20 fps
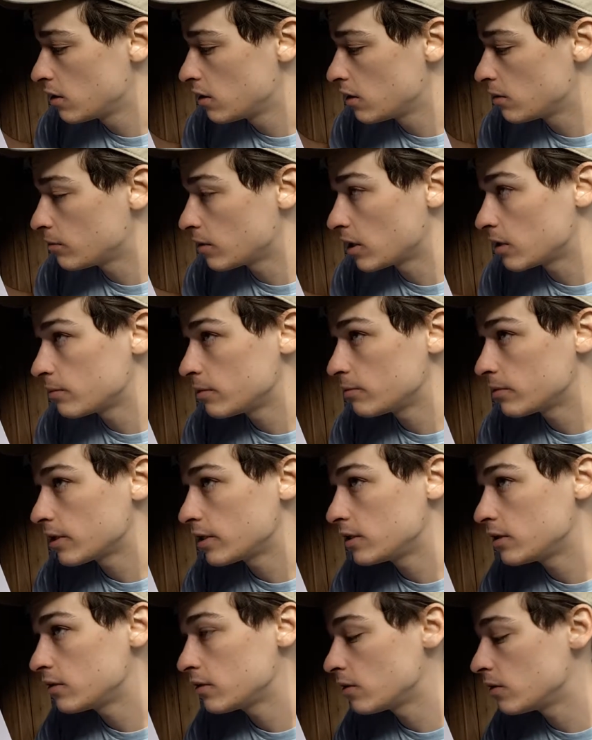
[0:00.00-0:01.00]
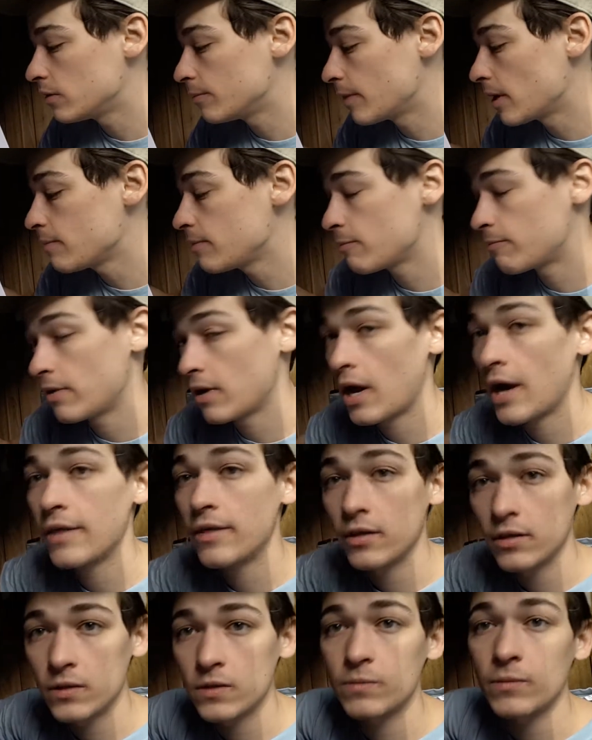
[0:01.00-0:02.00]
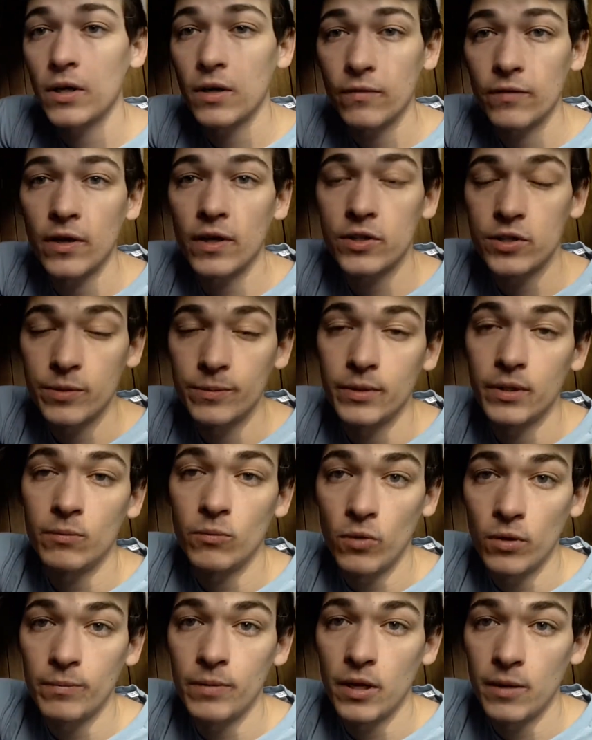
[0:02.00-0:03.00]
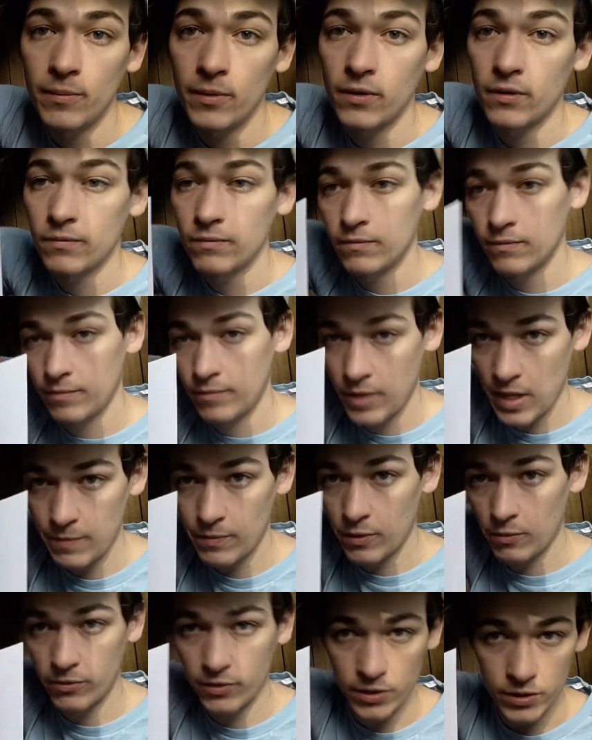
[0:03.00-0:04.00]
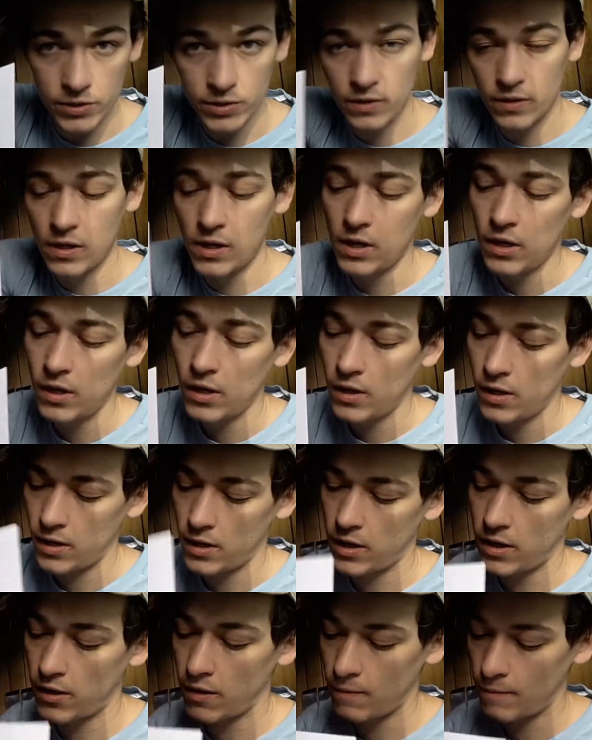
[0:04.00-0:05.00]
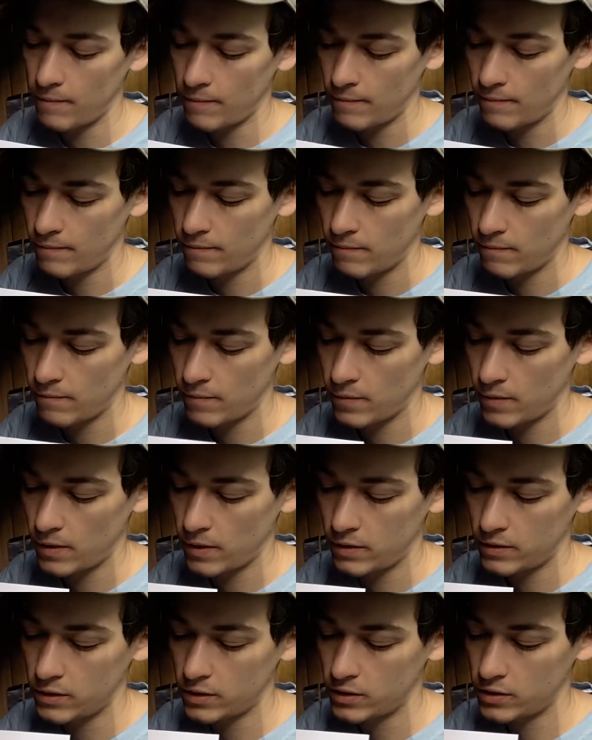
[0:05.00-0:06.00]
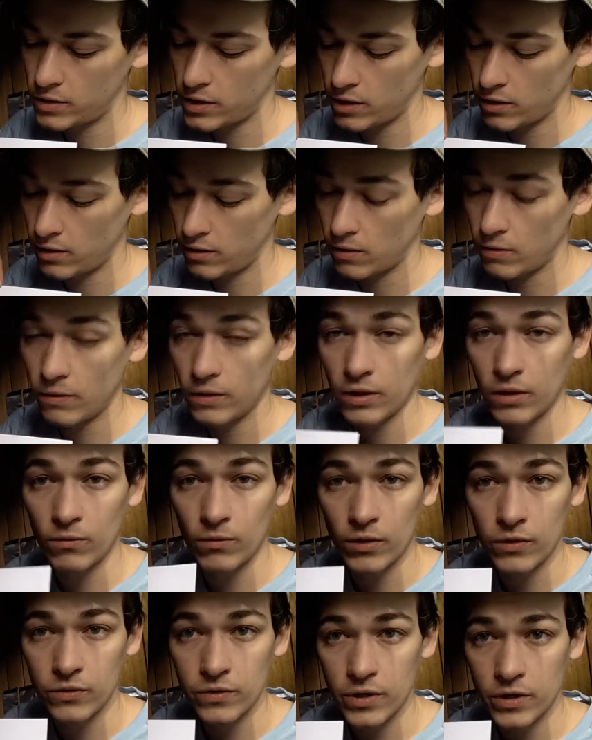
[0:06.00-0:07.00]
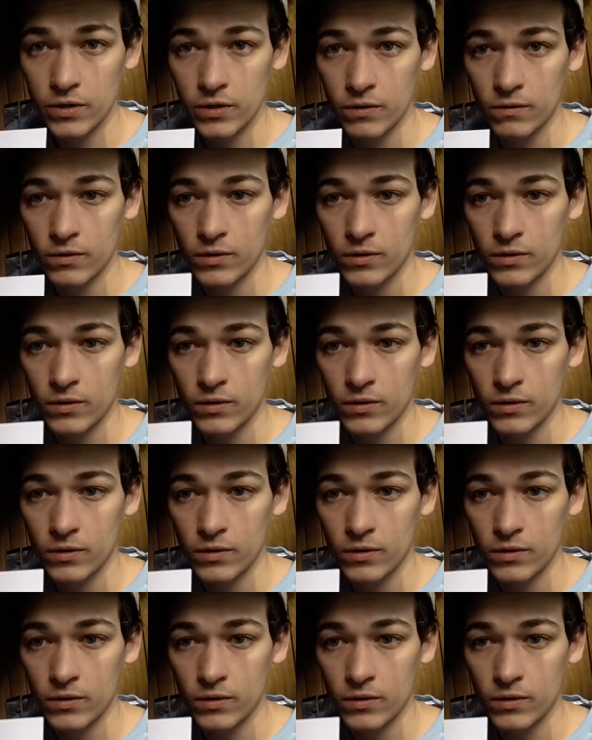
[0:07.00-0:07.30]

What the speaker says: It might have been pine needle. Oh, it might be. I think this might have actually been more paper brush, and just gently going in one direction.